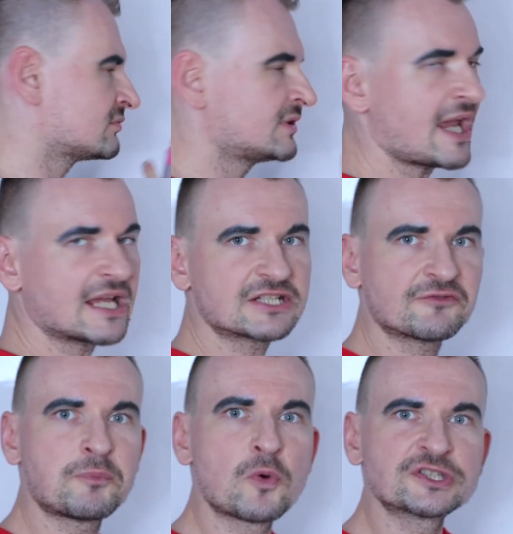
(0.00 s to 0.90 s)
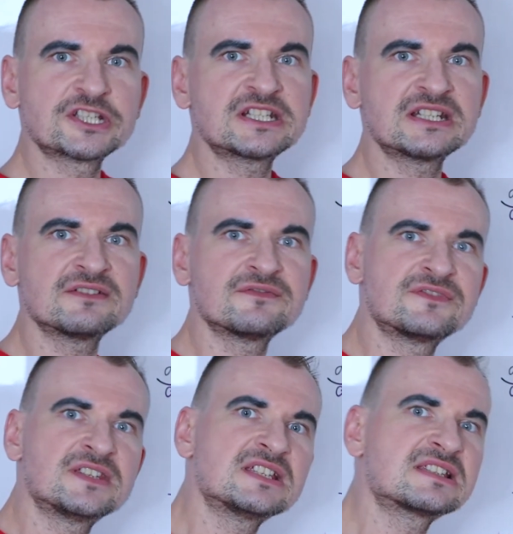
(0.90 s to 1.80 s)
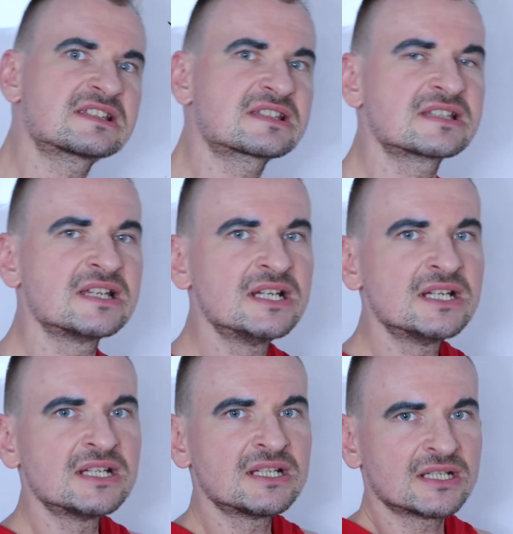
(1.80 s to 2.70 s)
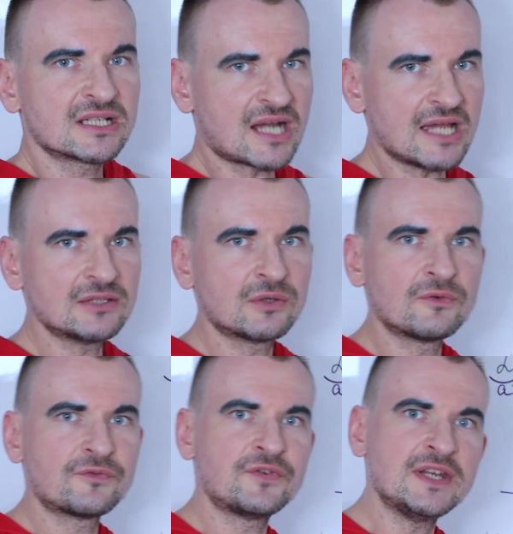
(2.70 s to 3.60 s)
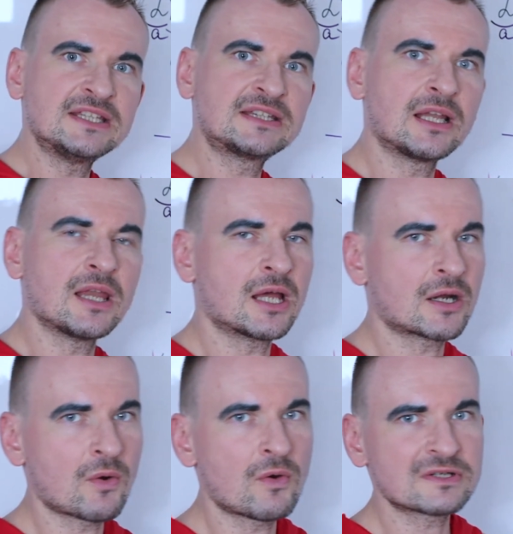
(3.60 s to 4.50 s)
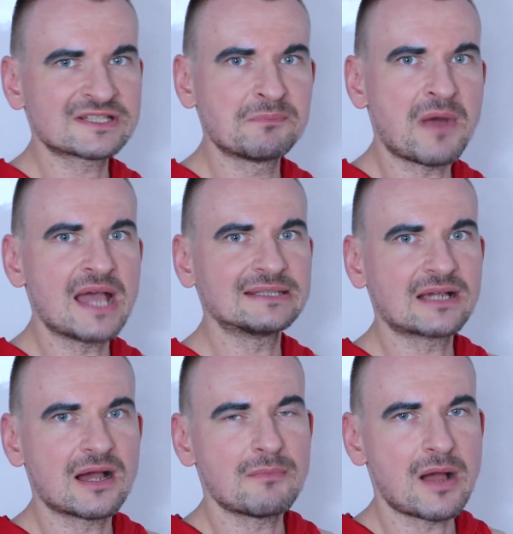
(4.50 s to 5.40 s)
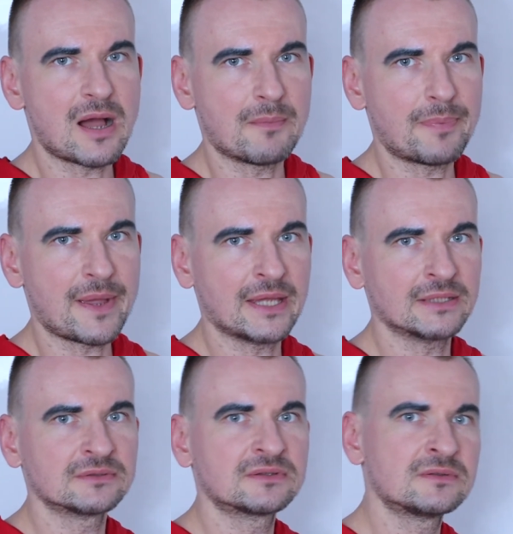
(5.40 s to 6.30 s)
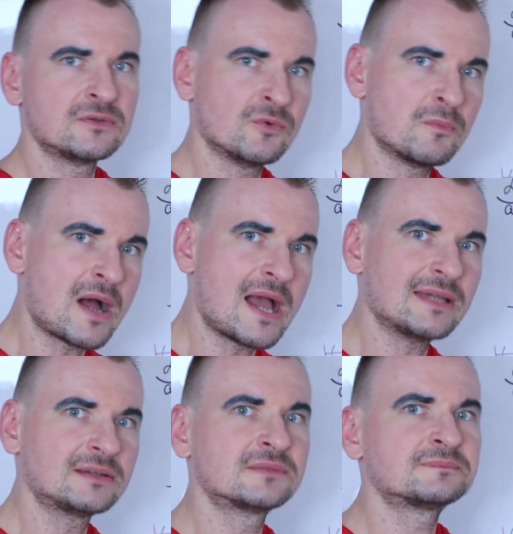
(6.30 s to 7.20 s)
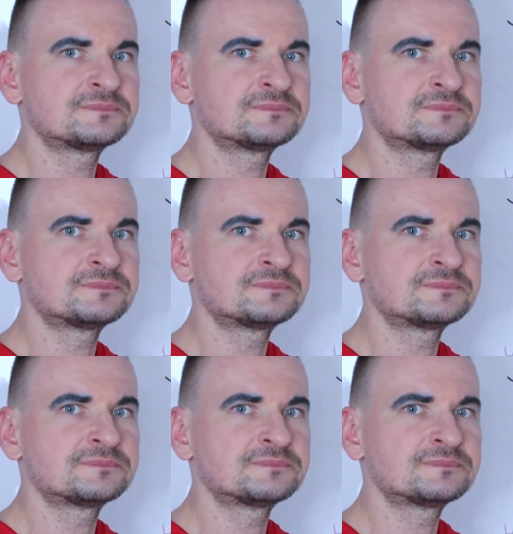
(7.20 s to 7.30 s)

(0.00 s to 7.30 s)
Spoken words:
negative, positive, these kind of little errors might come up and you might